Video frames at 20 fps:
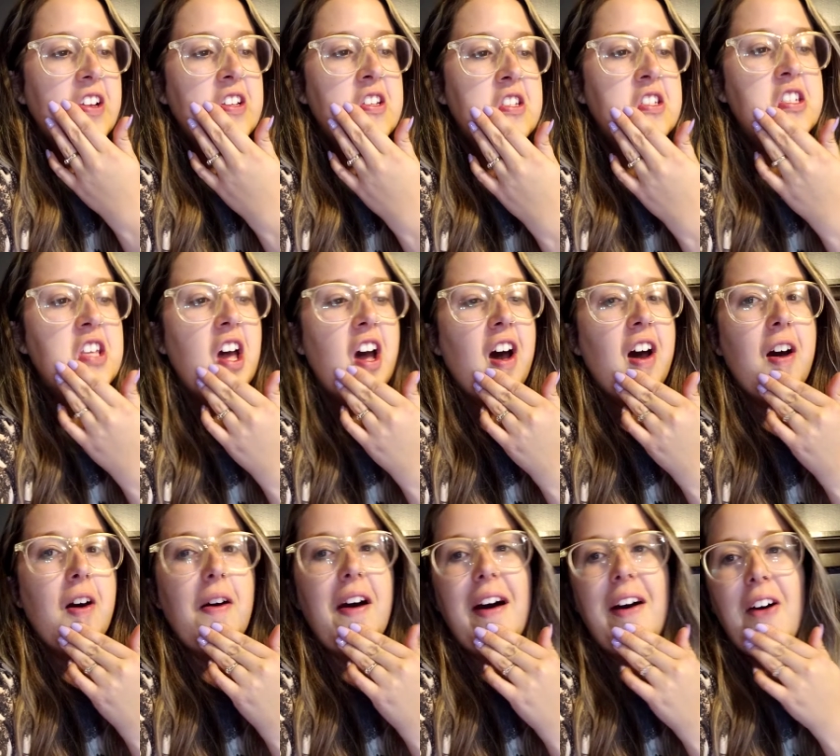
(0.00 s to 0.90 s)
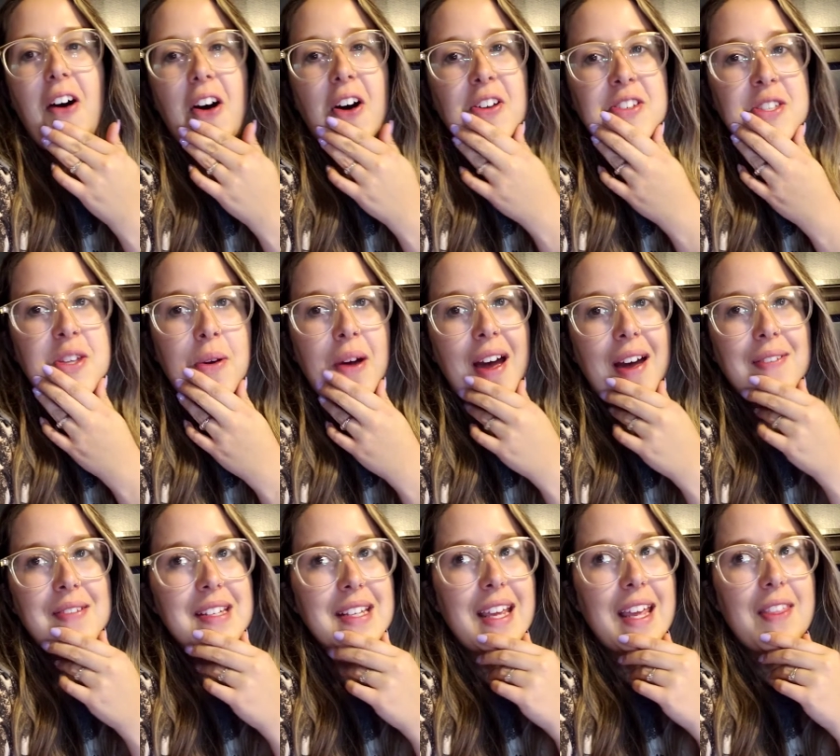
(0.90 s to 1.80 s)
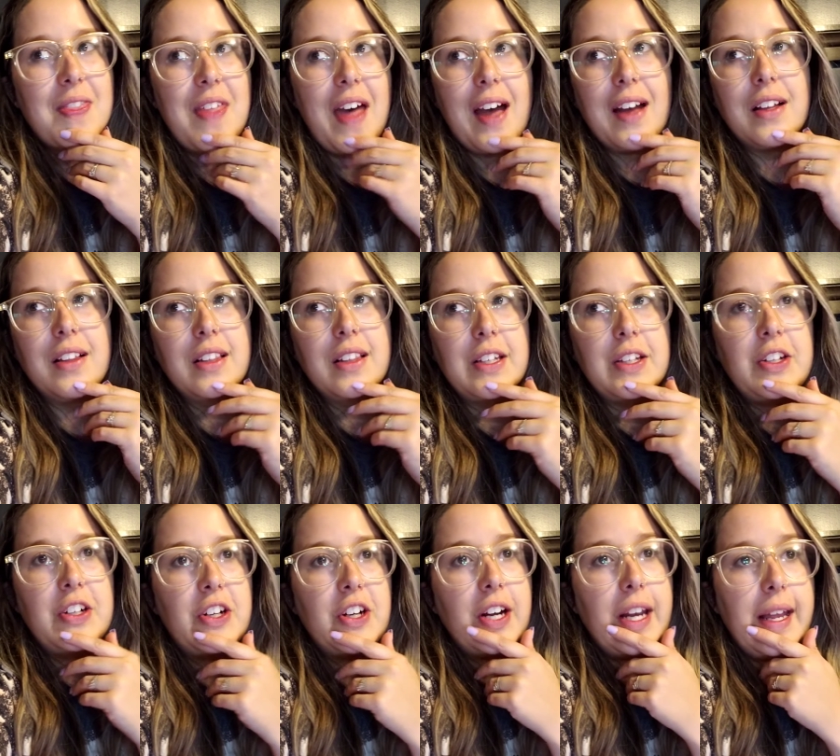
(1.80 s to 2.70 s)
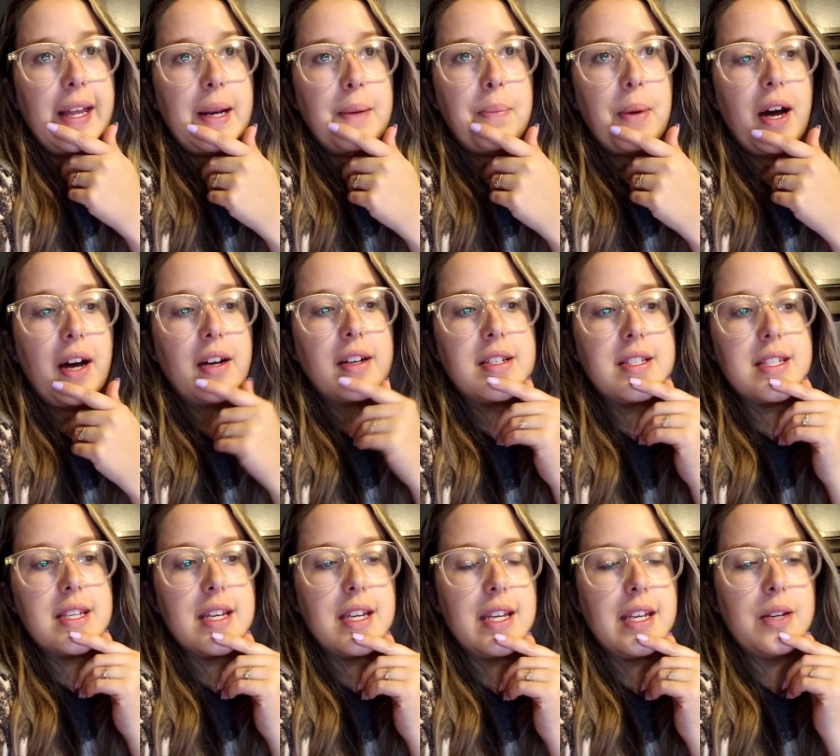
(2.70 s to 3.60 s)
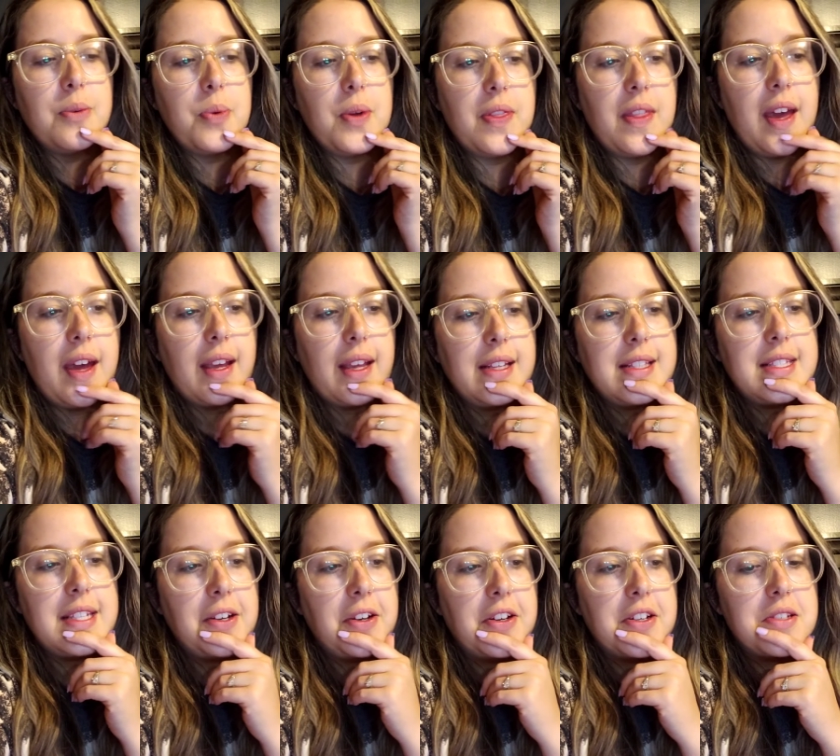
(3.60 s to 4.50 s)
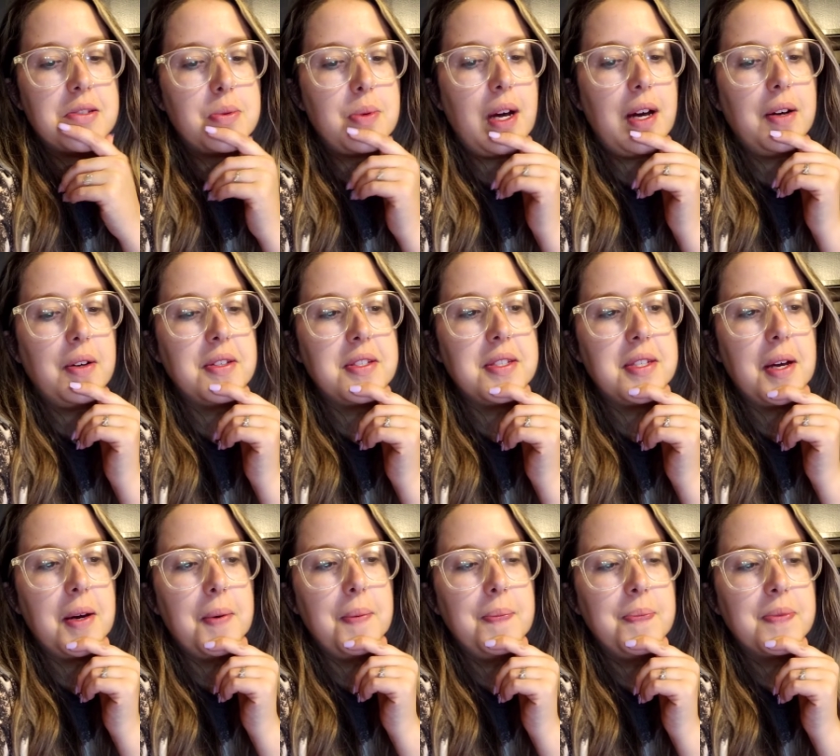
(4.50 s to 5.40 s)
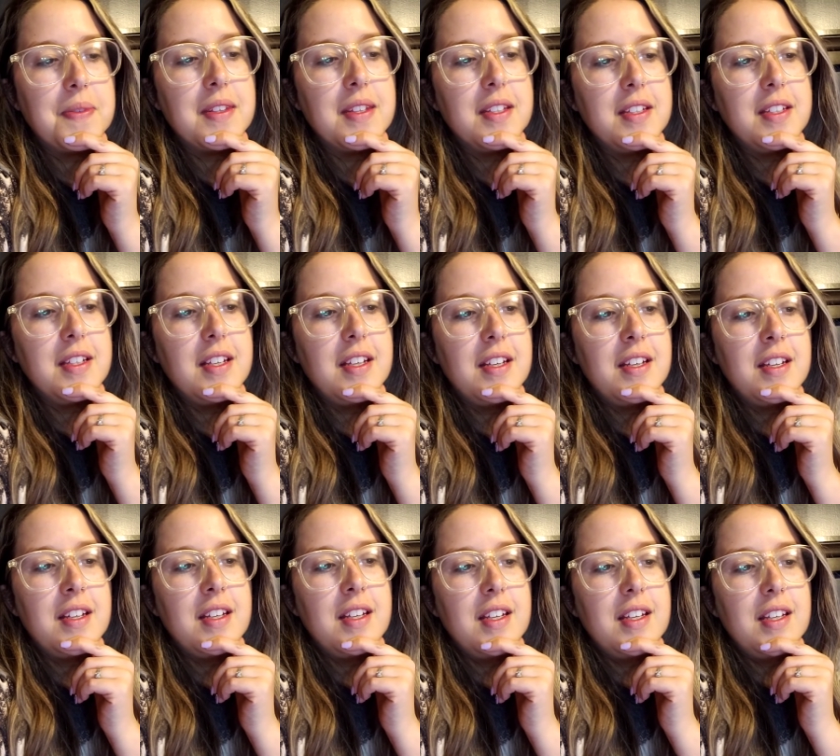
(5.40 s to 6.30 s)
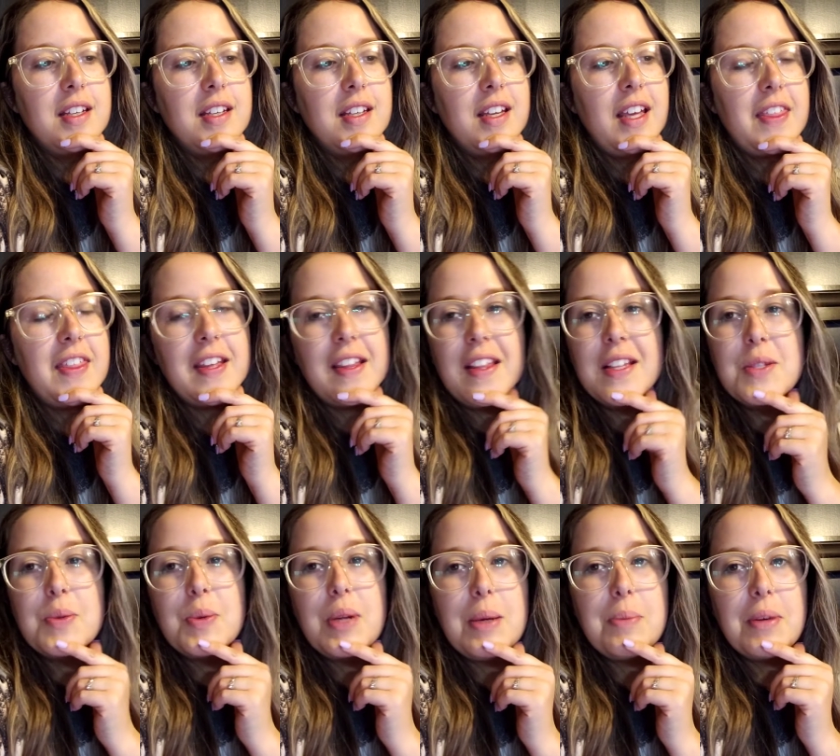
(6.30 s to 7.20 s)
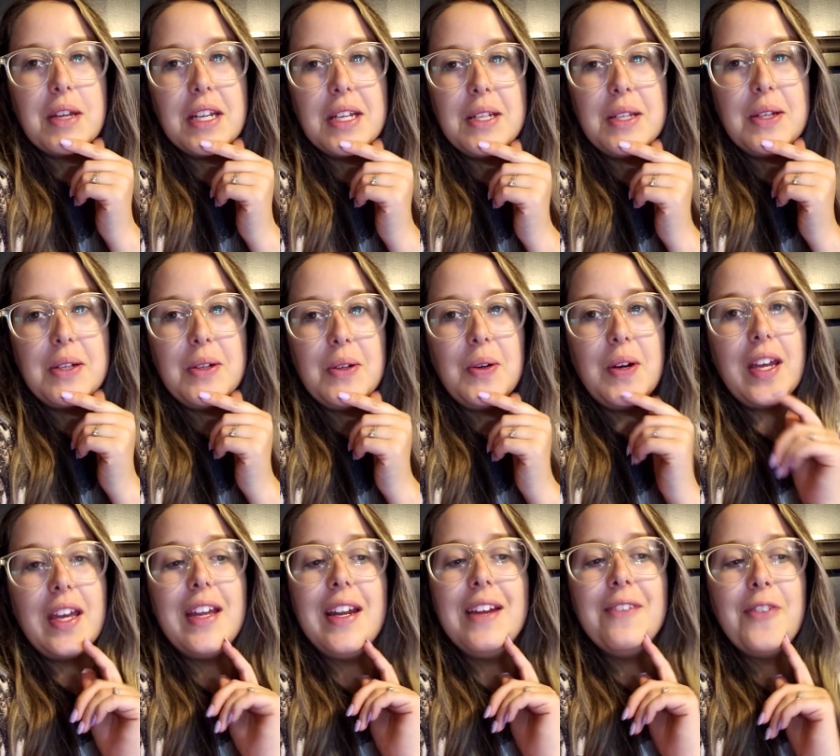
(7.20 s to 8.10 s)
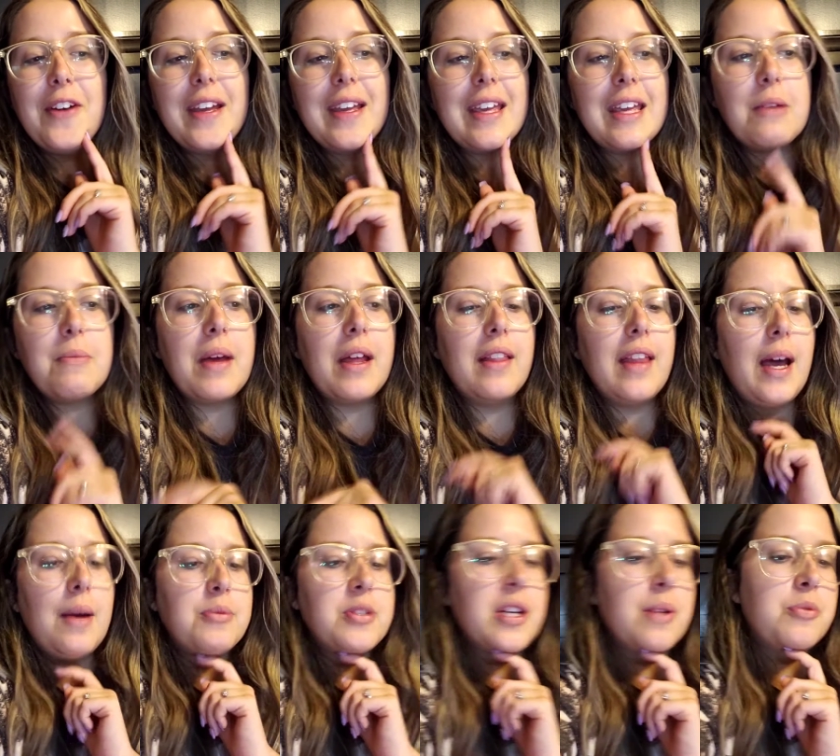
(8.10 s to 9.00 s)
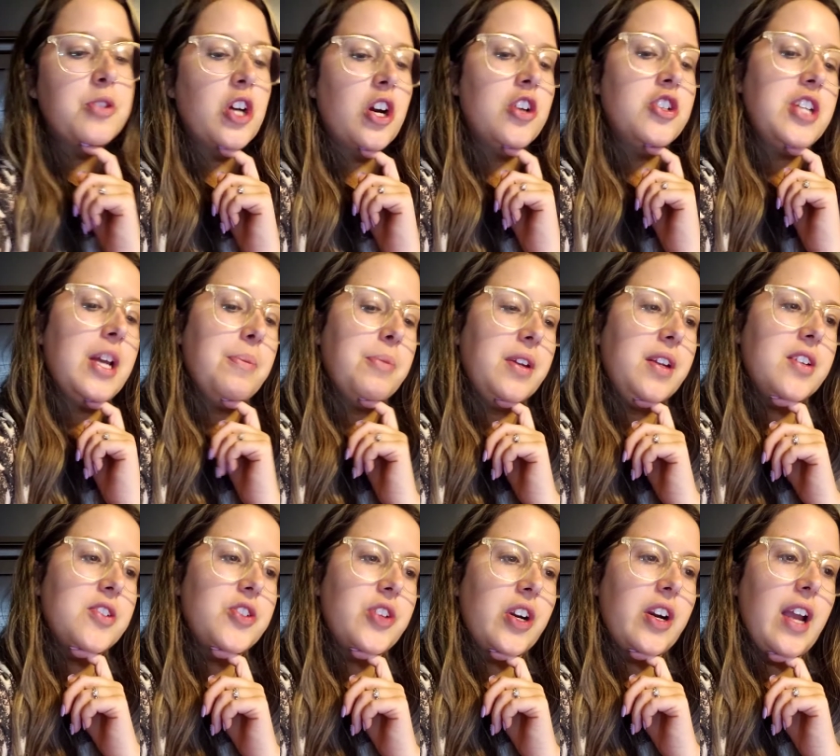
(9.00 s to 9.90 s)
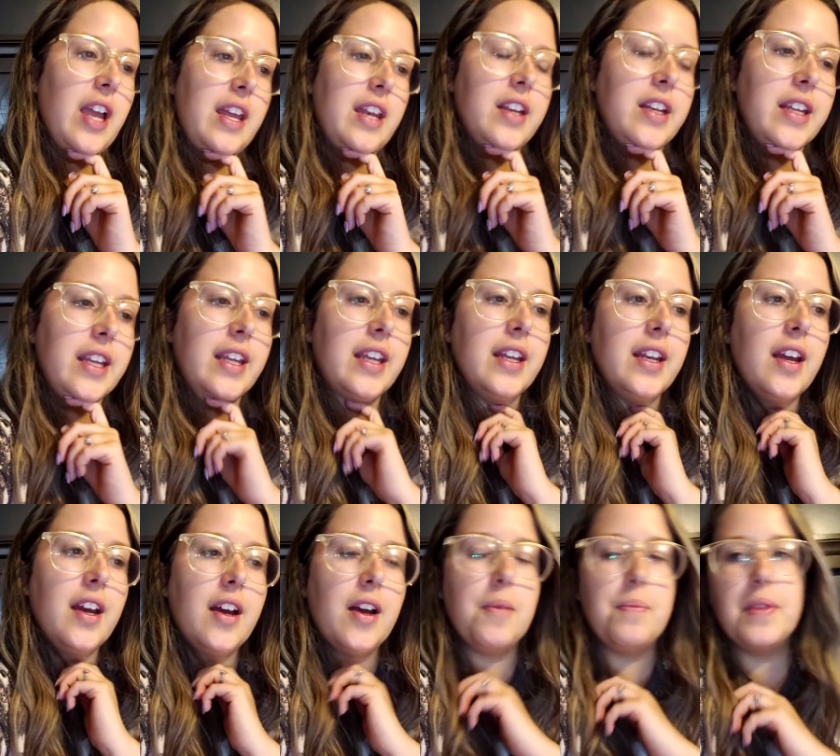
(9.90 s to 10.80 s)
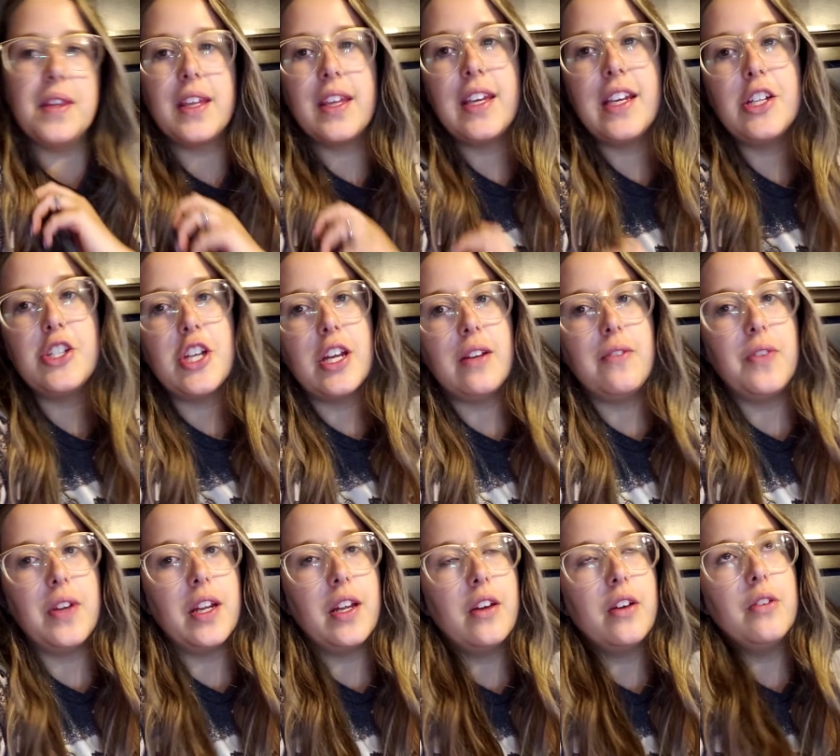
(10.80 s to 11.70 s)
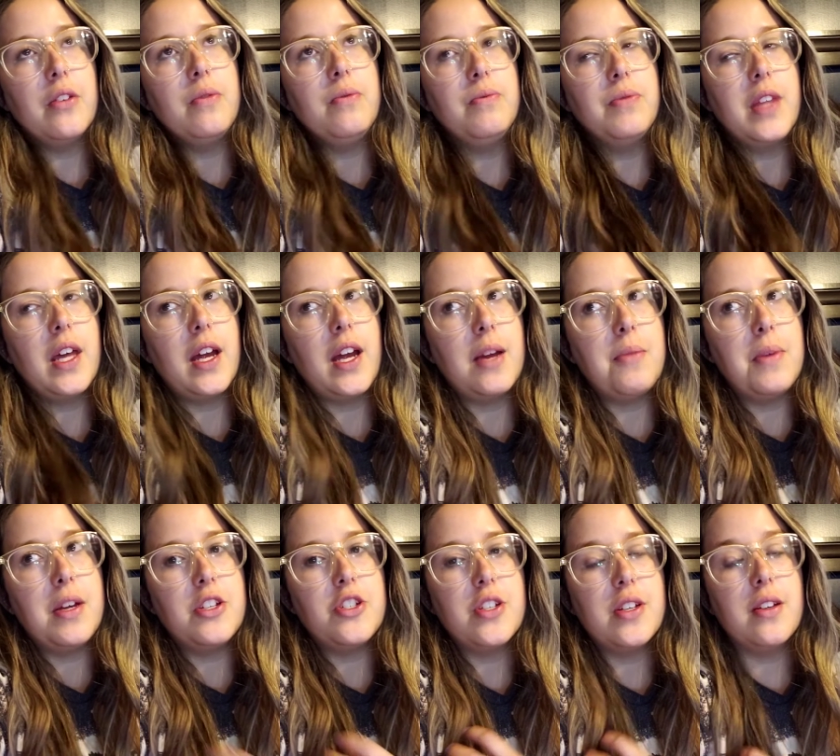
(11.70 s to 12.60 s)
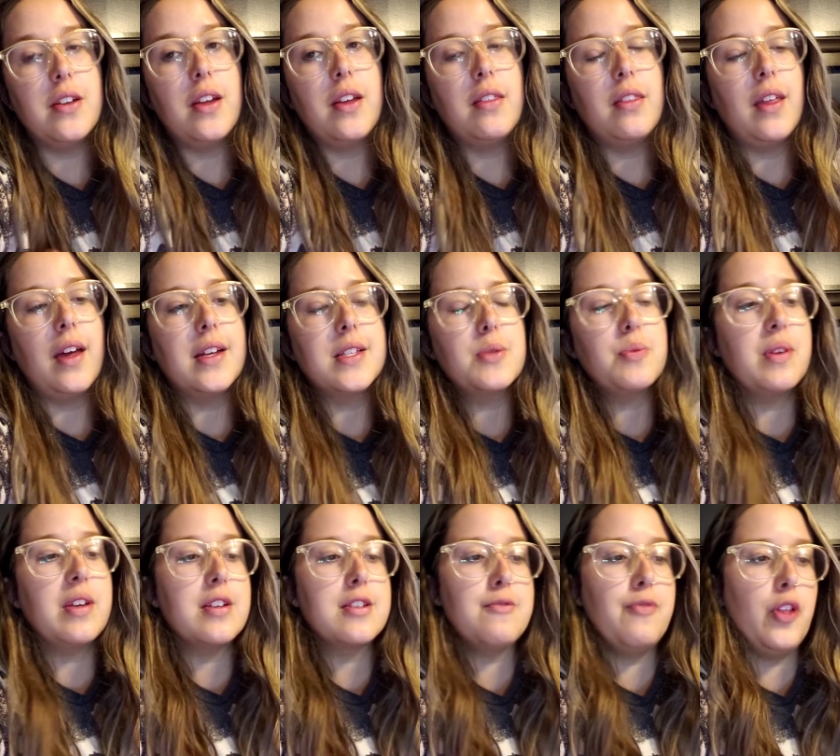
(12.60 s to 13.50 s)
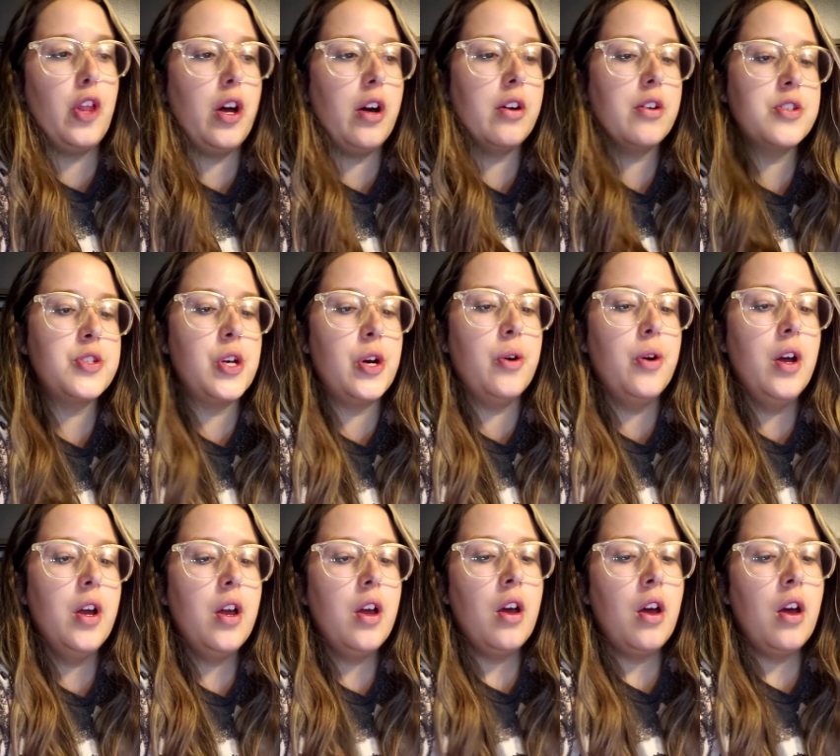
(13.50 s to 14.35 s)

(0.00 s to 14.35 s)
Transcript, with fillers: So I'll also have to get that glittered and epoxied when that gets here as well. So I think that's what I'm going to do. And if I can get my laptop charged, I'm going to start editing um, the keychain video that I mentioned in last week's vlog. So